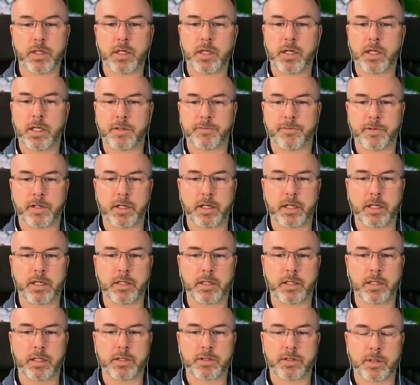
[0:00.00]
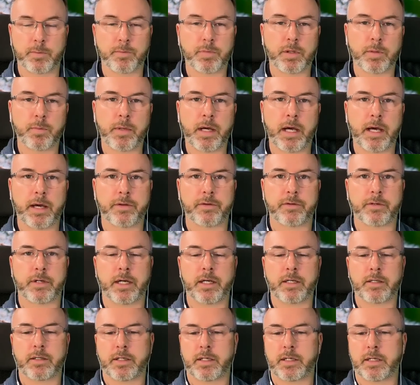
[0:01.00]
It's very simple math, right?
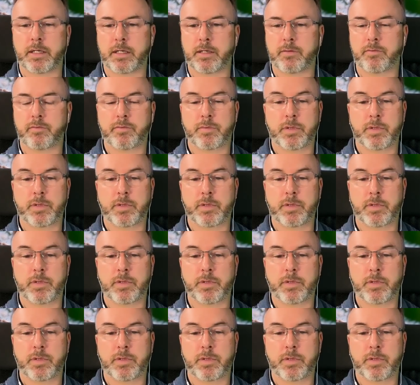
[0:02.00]
Uh,